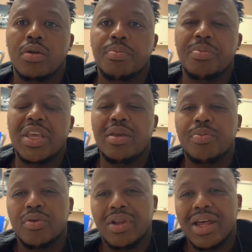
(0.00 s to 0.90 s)

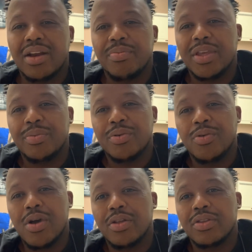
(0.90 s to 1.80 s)
people, a lot of people
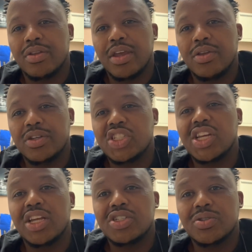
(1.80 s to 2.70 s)
out there that you could
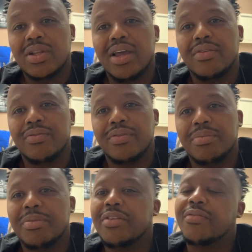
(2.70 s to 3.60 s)
change your life and
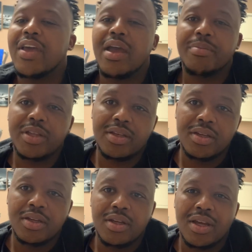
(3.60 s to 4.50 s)
be family.
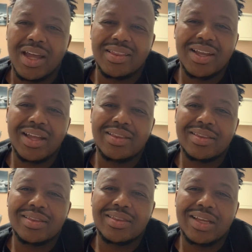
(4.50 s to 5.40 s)
I think I
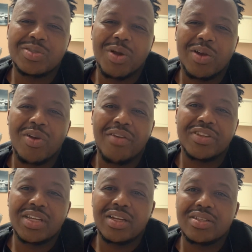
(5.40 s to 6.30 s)
that's why I
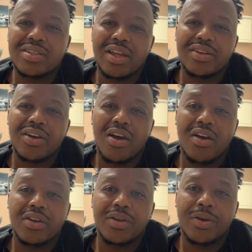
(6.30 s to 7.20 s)
gravitated to that
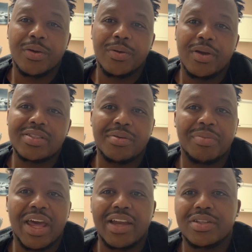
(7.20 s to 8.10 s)
dog, you know, as a
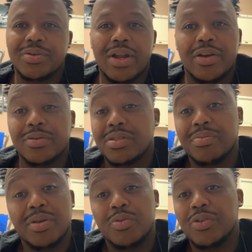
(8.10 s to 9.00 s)
black dude, I know some
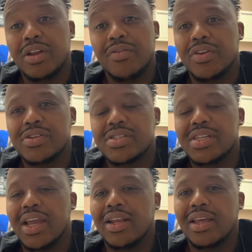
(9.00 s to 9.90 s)
people will never
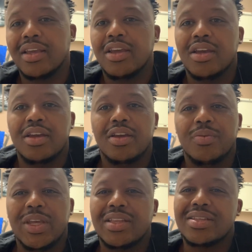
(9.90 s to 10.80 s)
understand, like we
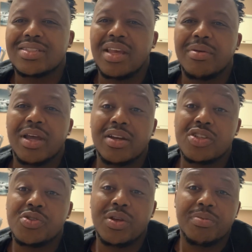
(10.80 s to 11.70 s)
get the same kind of
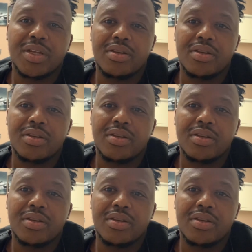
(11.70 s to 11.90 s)
treatment.